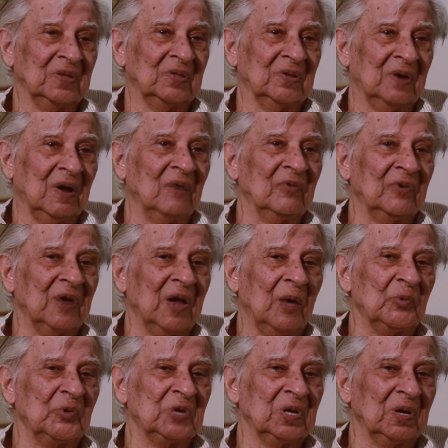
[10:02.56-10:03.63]
the love and
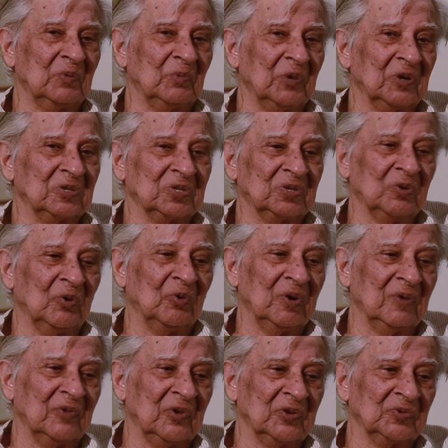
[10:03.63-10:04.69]
amity amongst all
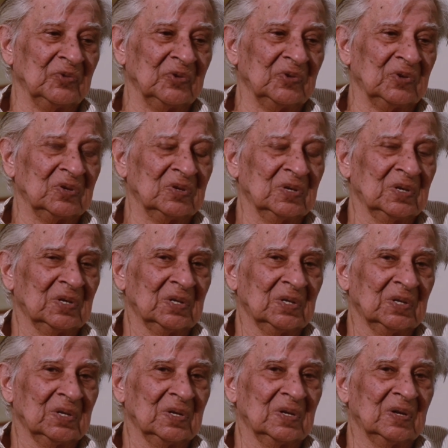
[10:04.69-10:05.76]
of us was
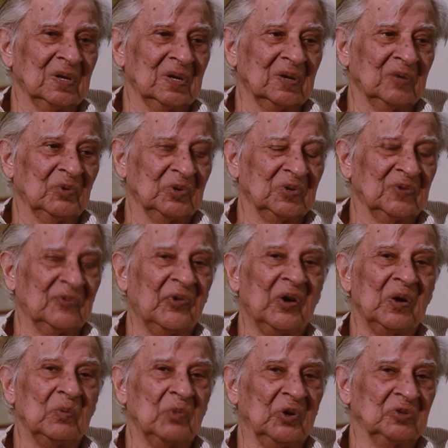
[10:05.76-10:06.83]

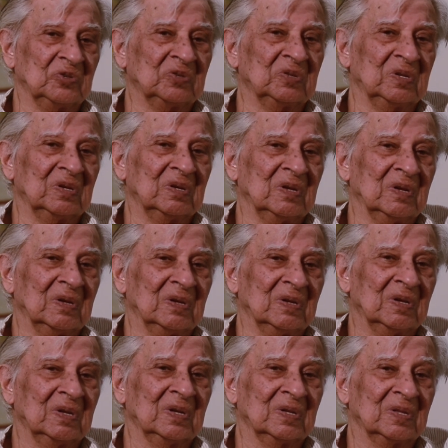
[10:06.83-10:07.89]
very much there.
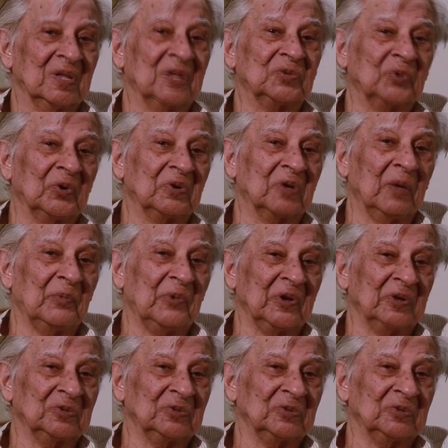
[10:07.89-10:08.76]
That's what kept us